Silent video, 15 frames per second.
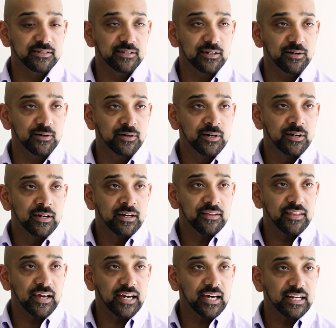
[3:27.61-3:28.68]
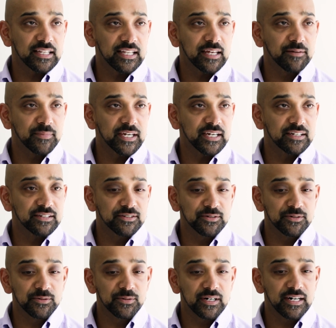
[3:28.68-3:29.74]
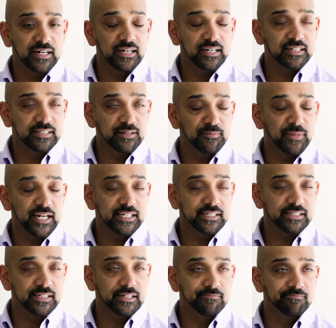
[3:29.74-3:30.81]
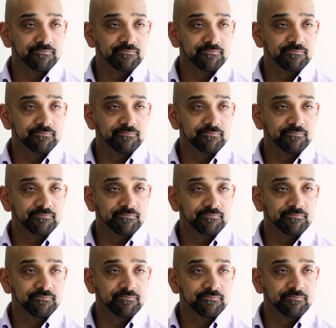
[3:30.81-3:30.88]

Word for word: So that kind of led me into uh, to medicine.